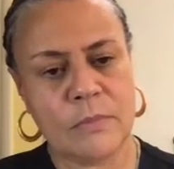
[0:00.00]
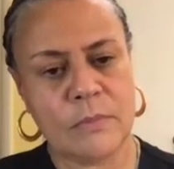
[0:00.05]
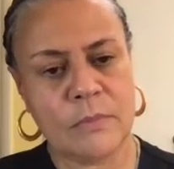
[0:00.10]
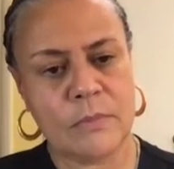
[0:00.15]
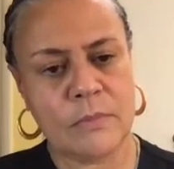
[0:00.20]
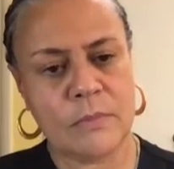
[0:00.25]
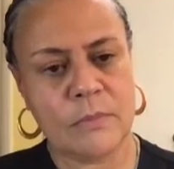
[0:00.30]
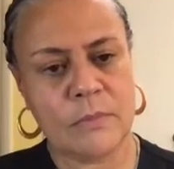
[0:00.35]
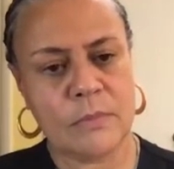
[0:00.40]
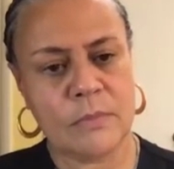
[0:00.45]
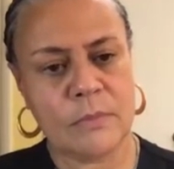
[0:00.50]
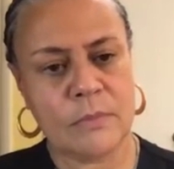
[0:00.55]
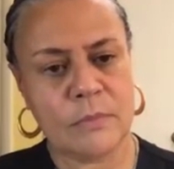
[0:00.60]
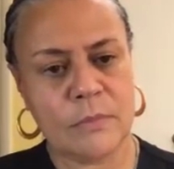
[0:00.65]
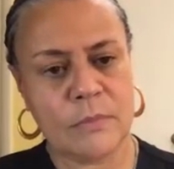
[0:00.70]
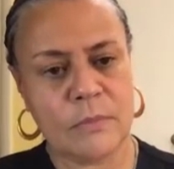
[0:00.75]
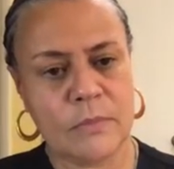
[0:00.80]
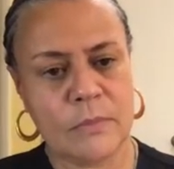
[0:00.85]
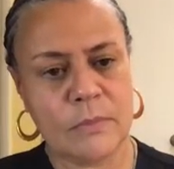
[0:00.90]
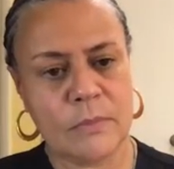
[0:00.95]

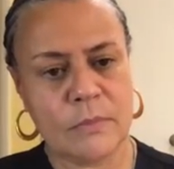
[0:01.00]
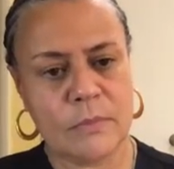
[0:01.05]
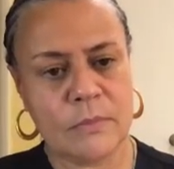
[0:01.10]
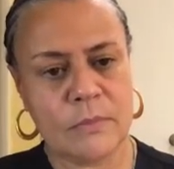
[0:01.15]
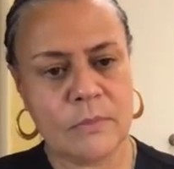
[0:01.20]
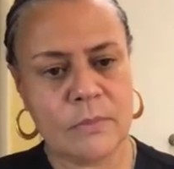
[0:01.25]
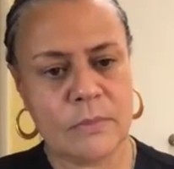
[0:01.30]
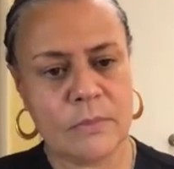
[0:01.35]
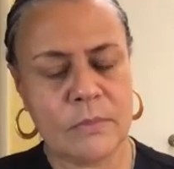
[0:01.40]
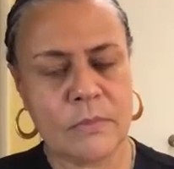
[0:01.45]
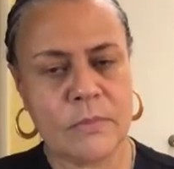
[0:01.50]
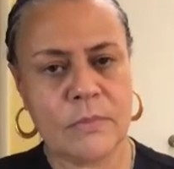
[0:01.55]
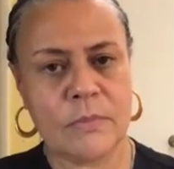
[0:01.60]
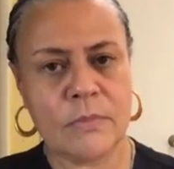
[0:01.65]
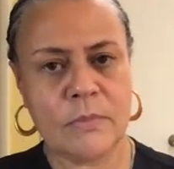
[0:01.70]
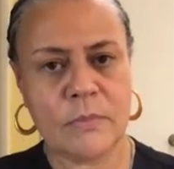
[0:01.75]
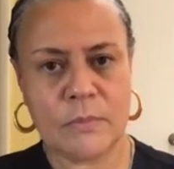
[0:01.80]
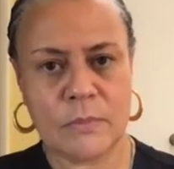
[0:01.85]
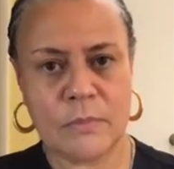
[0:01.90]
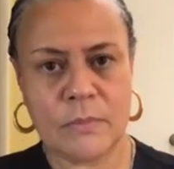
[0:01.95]

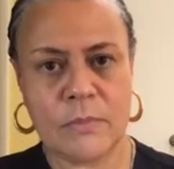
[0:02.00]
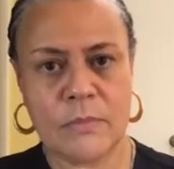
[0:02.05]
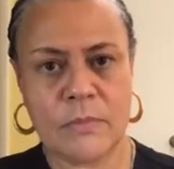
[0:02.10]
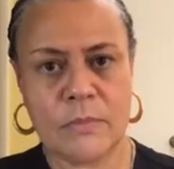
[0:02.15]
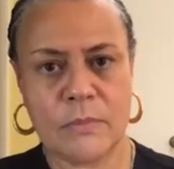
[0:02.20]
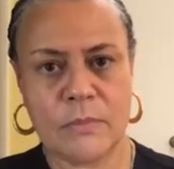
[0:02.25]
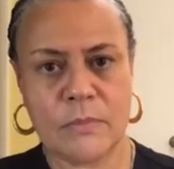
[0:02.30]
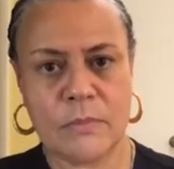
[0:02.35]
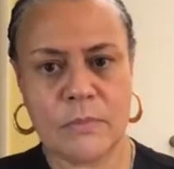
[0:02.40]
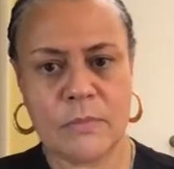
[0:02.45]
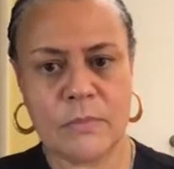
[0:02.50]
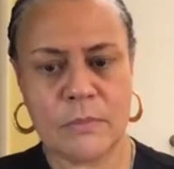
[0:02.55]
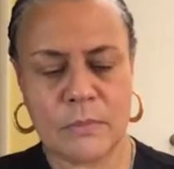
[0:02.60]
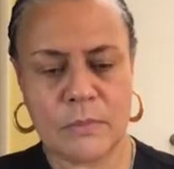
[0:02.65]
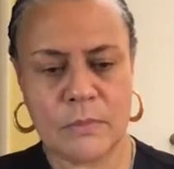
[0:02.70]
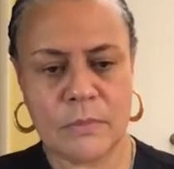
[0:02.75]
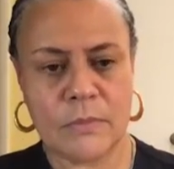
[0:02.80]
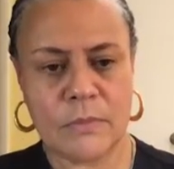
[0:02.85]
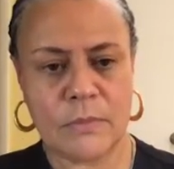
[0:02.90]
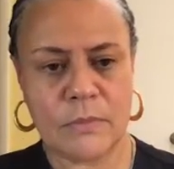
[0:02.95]

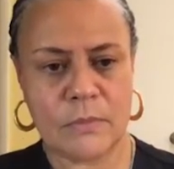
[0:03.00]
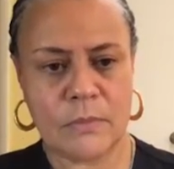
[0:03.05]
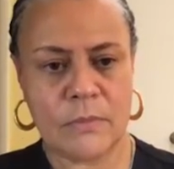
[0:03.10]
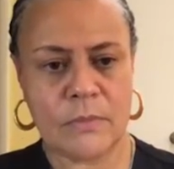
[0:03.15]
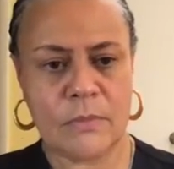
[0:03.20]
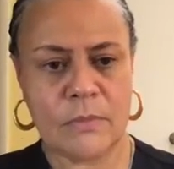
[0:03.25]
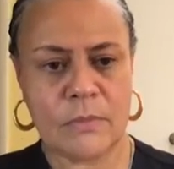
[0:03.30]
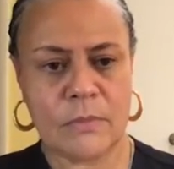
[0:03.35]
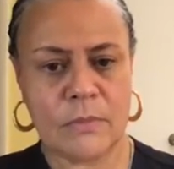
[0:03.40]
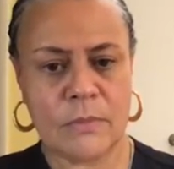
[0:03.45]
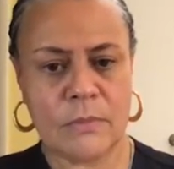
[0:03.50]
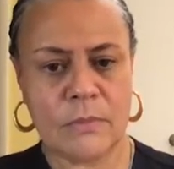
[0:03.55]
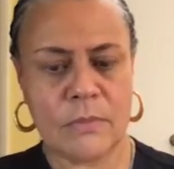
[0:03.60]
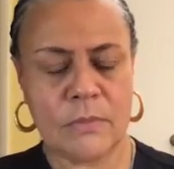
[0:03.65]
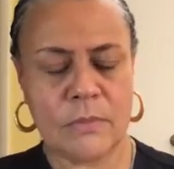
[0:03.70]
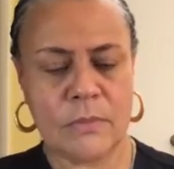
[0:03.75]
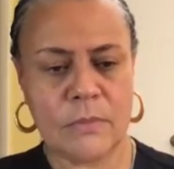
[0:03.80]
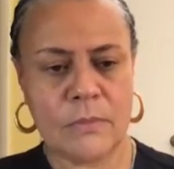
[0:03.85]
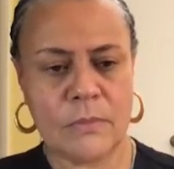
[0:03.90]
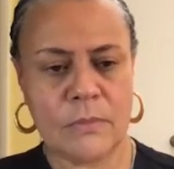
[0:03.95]

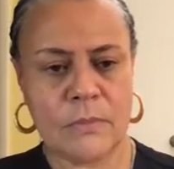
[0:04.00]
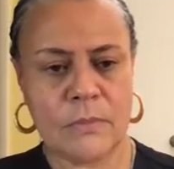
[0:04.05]
[no speech]